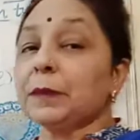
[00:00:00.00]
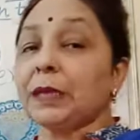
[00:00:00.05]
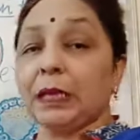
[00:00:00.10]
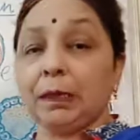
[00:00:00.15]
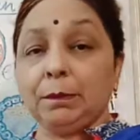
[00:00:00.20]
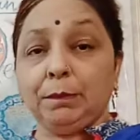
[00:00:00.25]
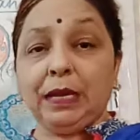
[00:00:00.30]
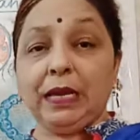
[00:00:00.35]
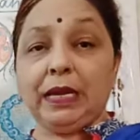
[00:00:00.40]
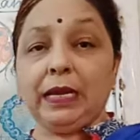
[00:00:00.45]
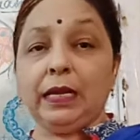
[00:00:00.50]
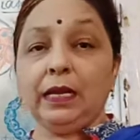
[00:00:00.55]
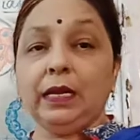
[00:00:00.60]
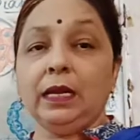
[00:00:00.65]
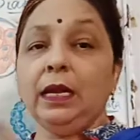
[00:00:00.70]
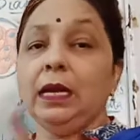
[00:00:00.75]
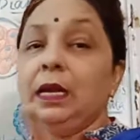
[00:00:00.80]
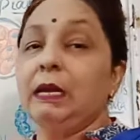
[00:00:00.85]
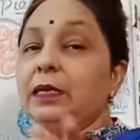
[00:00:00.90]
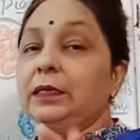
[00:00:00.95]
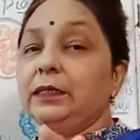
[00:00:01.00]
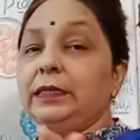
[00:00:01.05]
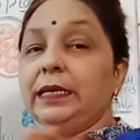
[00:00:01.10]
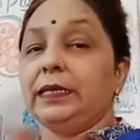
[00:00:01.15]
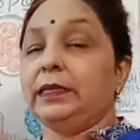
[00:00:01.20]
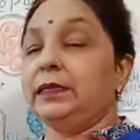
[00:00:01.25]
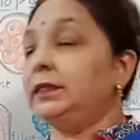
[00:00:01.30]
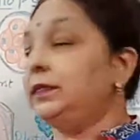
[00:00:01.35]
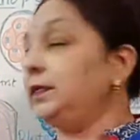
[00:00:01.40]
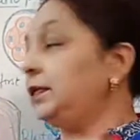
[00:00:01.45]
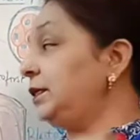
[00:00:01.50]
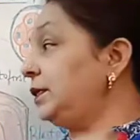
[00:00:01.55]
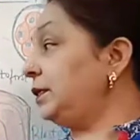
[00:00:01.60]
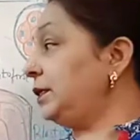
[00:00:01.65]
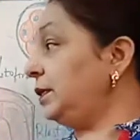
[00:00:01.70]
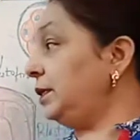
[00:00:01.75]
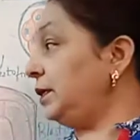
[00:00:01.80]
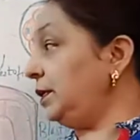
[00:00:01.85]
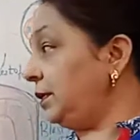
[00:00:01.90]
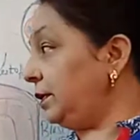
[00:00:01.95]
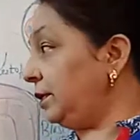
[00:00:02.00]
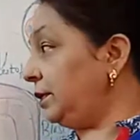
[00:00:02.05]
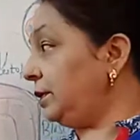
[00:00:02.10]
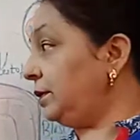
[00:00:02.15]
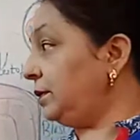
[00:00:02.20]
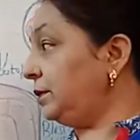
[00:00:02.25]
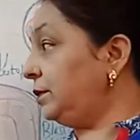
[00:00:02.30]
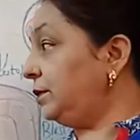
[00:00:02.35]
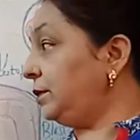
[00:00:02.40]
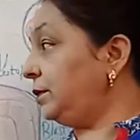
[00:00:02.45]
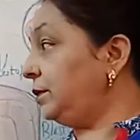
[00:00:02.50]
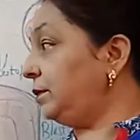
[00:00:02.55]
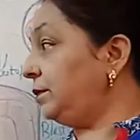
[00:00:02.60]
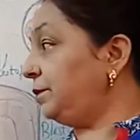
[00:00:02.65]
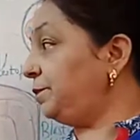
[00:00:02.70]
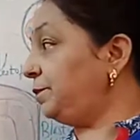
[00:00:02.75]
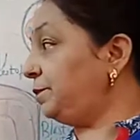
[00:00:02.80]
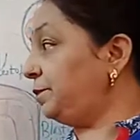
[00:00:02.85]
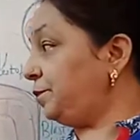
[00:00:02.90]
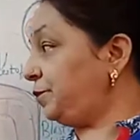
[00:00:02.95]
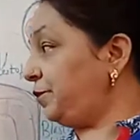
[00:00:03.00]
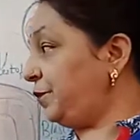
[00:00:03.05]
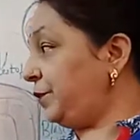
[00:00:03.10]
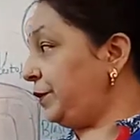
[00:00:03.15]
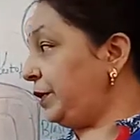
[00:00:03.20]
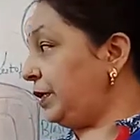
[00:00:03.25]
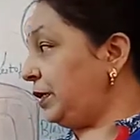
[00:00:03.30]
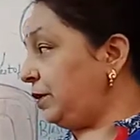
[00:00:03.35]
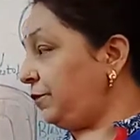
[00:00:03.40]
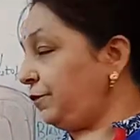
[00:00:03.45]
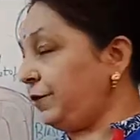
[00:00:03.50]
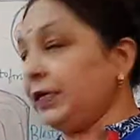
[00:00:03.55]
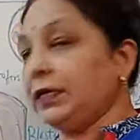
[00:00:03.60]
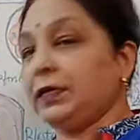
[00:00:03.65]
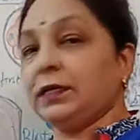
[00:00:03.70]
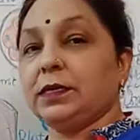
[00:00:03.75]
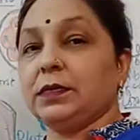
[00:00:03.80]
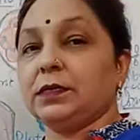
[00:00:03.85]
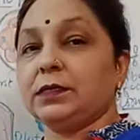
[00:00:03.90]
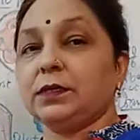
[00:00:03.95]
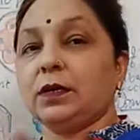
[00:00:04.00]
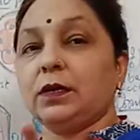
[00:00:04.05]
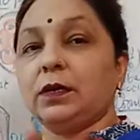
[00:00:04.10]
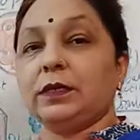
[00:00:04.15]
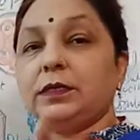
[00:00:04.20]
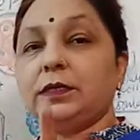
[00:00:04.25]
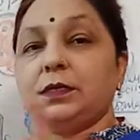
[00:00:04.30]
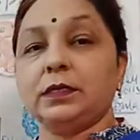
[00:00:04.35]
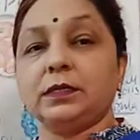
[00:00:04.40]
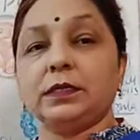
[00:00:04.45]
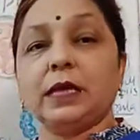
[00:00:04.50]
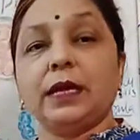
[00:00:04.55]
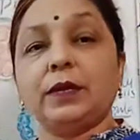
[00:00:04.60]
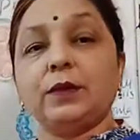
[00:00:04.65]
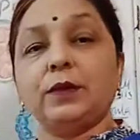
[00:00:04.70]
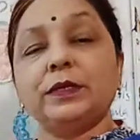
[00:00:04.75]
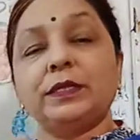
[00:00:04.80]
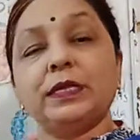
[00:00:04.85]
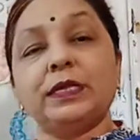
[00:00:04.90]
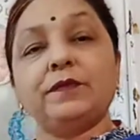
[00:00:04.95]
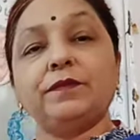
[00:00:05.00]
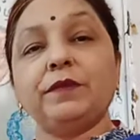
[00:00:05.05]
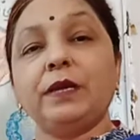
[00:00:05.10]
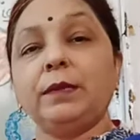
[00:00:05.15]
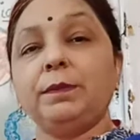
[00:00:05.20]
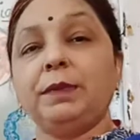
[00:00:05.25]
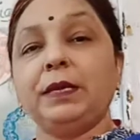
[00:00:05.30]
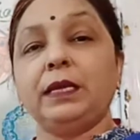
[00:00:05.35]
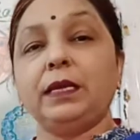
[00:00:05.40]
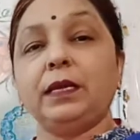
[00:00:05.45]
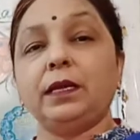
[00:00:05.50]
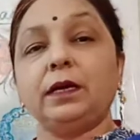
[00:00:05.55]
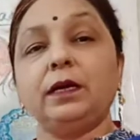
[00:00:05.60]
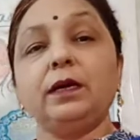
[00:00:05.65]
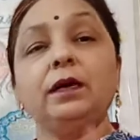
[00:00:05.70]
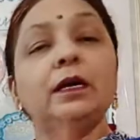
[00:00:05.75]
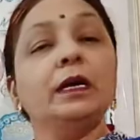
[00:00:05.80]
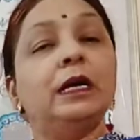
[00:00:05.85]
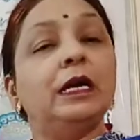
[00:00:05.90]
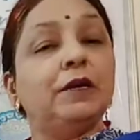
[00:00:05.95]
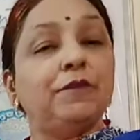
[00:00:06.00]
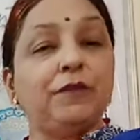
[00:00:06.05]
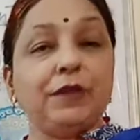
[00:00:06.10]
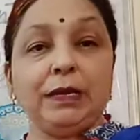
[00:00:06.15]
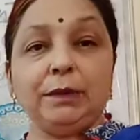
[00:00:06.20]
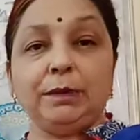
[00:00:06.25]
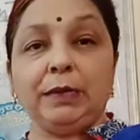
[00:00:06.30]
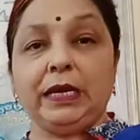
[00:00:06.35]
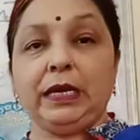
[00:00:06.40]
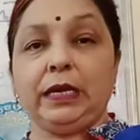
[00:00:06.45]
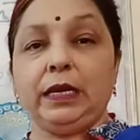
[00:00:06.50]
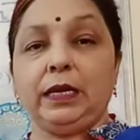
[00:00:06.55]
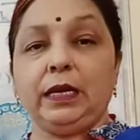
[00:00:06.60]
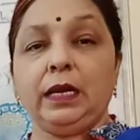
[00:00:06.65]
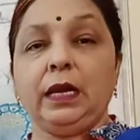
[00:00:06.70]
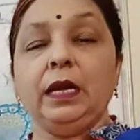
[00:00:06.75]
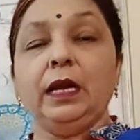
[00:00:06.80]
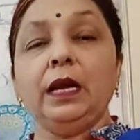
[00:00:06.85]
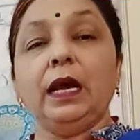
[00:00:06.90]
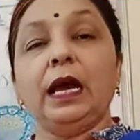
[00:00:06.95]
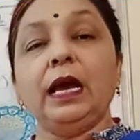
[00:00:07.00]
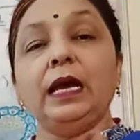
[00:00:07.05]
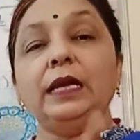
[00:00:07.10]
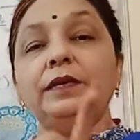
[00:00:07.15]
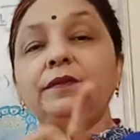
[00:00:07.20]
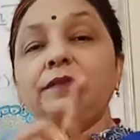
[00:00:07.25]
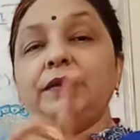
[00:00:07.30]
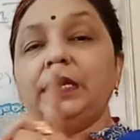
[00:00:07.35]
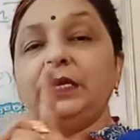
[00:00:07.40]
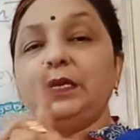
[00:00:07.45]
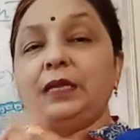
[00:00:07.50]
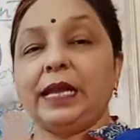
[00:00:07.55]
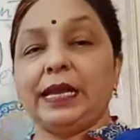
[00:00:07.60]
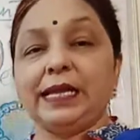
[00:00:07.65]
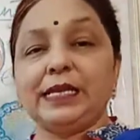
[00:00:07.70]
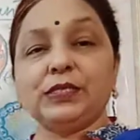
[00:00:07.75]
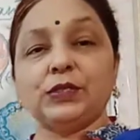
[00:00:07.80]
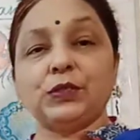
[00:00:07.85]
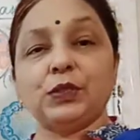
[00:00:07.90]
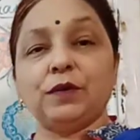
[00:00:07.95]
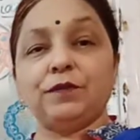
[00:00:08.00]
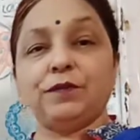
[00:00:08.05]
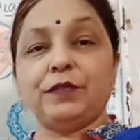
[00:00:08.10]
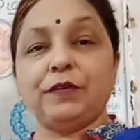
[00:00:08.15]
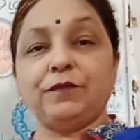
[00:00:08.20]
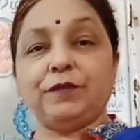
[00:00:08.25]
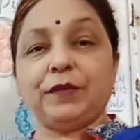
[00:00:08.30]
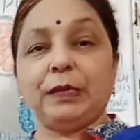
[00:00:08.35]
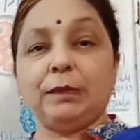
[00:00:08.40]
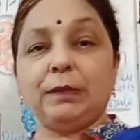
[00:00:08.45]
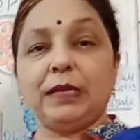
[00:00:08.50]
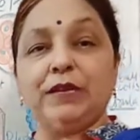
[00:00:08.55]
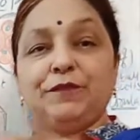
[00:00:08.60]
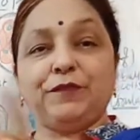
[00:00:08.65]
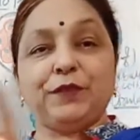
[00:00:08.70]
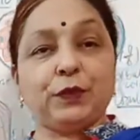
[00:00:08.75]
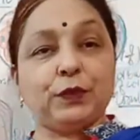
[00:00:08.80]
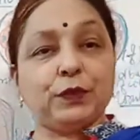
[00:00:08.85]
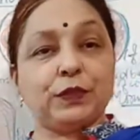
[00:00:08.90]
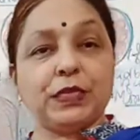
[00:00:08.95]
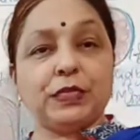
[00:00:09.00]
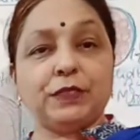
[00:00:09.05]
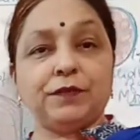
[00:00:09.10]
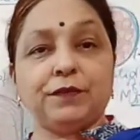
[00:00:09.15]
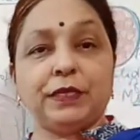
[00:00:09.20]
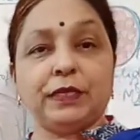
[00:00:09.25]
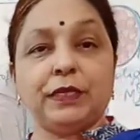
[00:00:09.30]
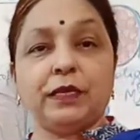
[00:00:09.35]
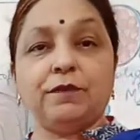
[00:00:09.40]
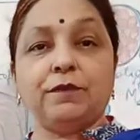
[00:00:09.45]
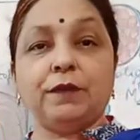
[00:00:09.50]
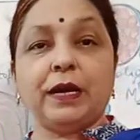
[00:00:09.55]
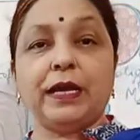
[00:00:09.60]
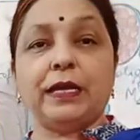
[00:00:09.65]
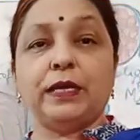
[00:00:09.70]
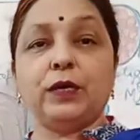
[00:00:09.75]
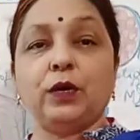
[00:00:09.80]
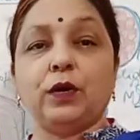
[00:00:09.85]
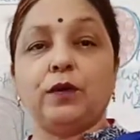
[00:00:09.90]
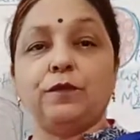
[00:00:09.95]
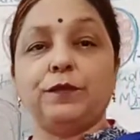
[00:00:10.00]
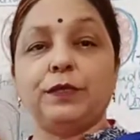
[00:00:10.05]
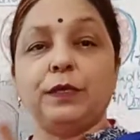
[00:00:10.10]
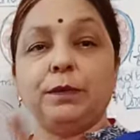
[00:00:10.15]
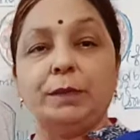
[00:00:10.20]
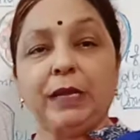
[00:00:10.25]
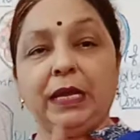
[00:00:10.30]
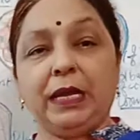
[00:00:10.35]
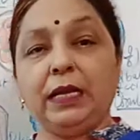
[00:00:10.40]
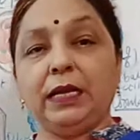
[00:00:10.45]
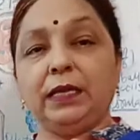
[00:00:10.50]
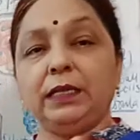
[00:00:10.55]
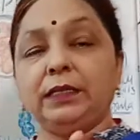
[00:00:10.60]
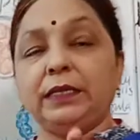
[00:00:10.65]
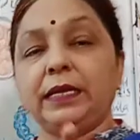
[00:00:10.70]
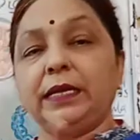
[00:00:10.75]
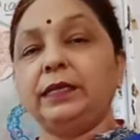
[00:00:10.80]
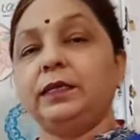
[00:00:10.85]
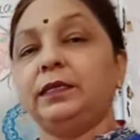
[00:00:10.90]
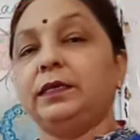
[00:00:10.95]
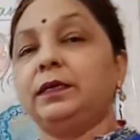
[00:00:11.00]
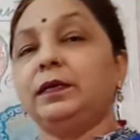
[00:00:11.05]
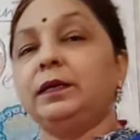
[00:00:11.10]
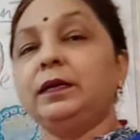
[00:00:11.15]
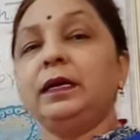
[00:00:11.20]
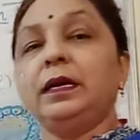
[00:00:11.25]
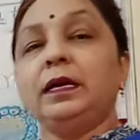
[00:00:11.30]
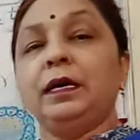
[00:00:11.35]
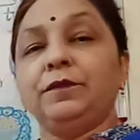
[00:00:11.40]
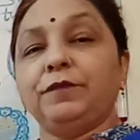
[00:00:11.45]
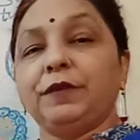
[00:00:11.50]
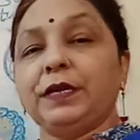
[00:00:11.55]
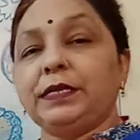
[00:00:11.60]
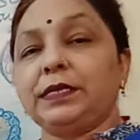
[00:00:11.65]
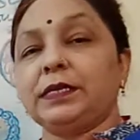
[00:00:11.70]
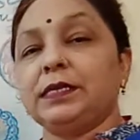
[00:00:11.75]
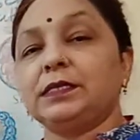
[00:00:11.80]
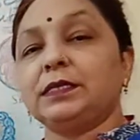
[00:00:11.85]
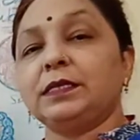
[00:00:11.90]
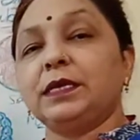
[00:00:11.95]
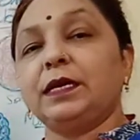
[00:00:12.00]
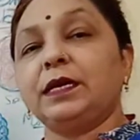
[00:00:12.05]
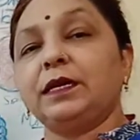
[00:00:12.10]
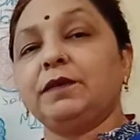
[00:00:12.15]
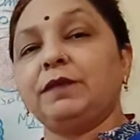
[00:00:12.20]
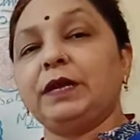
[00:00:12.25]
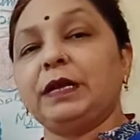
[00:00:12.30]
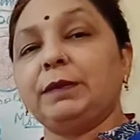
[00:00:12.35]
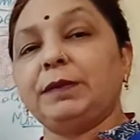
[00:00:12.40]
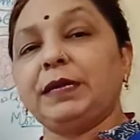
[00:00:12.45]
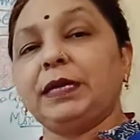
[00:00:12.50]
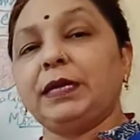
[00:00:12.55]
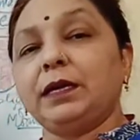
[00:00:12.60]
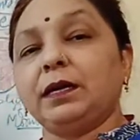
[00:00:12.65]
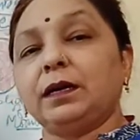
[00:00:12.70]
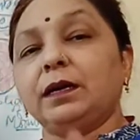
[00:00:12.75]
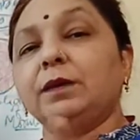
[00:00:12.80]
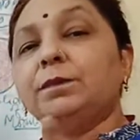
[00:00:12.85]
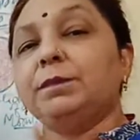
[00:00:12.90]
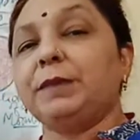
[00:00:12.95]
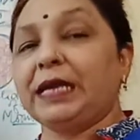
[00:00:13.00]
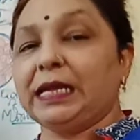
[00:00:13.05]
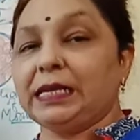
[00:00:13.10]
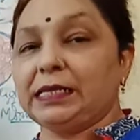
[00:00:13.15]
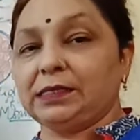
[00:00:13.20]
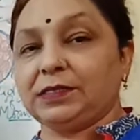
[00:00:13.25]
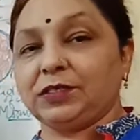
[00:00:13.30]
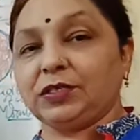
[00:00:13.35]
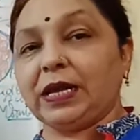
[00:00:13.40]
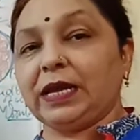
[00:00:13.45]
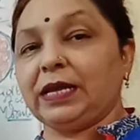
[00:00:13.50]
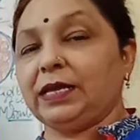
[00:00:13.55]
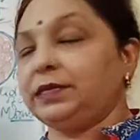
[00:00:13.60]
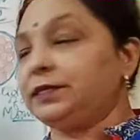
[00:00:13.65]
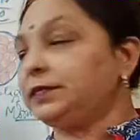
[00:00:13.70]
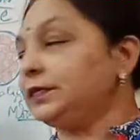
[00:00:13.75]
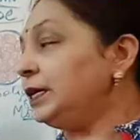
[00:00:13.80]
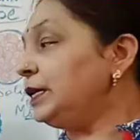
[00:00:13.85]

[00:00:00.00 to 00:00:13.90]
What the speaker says: male, then here the fetus or the zygote, it will be a female, and when X of the female fuses with the Y of the male, then the fetus here will be a male child.